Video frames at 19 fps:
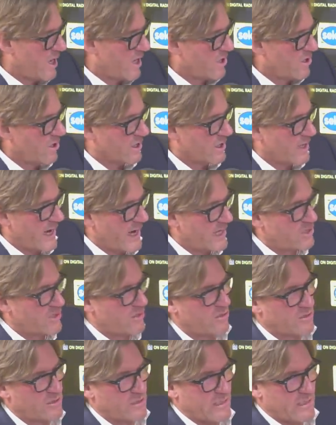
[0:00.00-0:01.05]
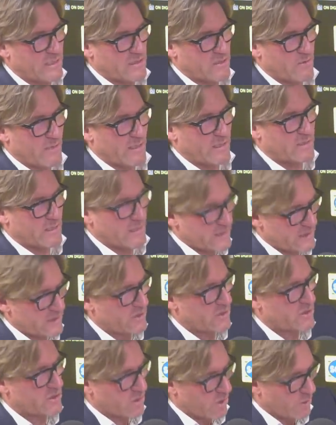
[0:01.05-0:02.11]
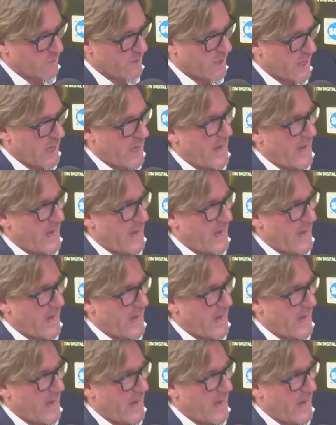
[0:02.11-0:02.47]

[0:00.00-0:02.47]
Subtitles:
Look, Ancelotti is doing a decent job.